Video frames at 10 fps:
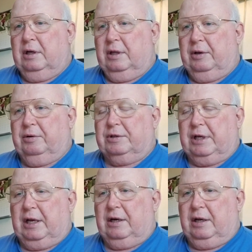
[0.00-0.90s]
those
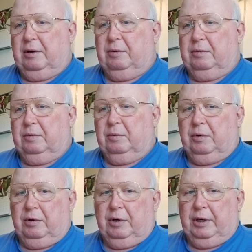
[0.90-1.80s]
that
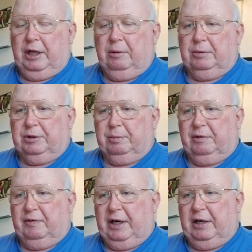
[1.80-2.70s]
were unable to
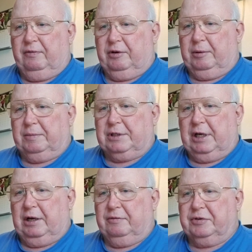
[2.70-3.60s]
provide for
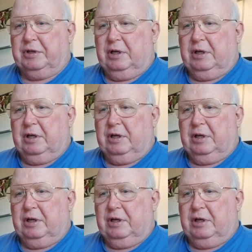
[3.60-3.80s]
themselves.